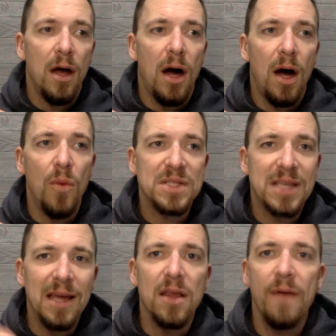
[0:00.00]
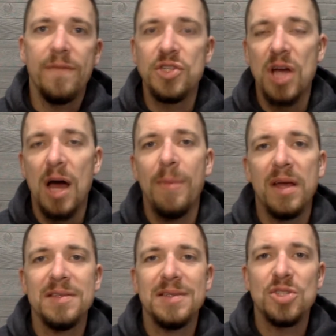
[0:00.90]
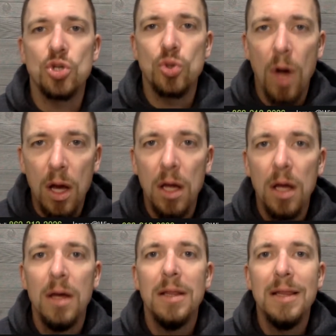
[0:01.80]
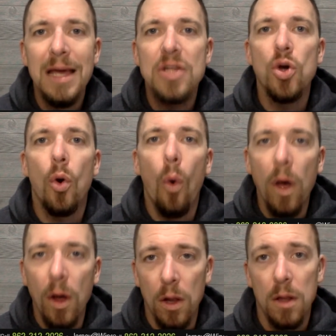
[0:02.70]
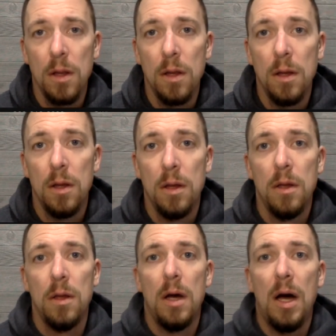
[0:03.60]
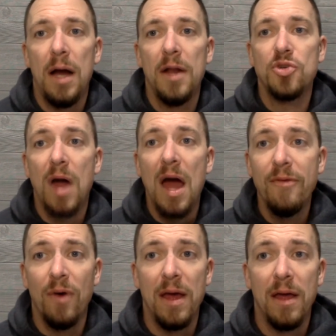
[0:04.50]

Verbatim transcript: uh, was kicked off a job because his truck leaked oil on a driveway.